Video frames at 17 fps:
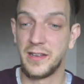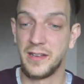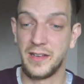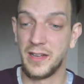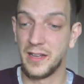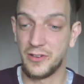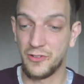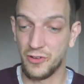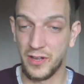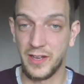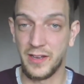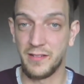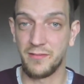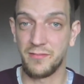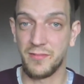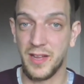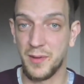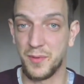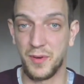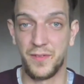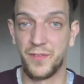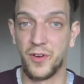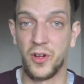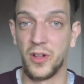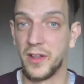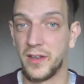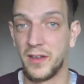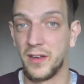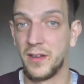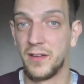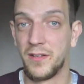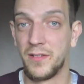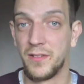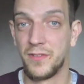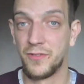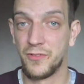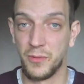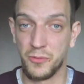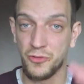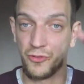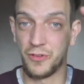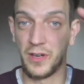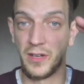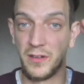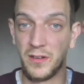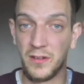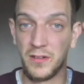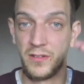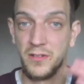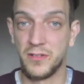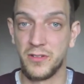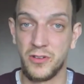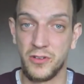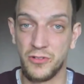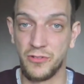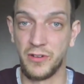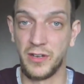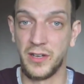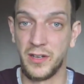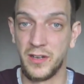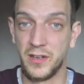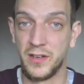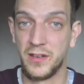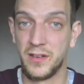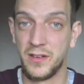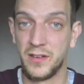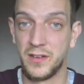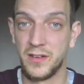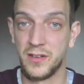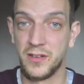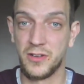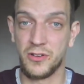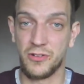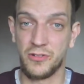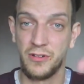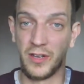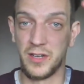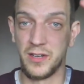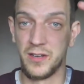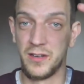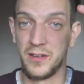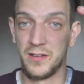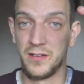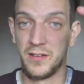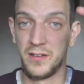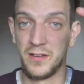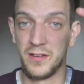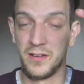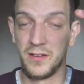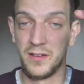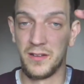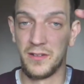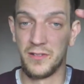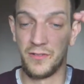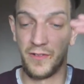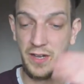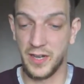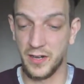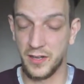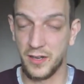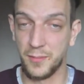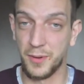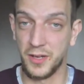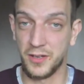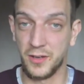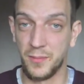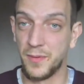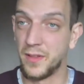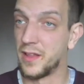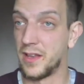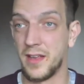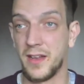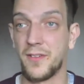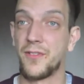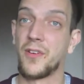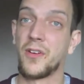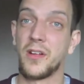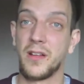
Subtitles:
You literally kept on falling from screen to screen to screen, right down to the bottom, and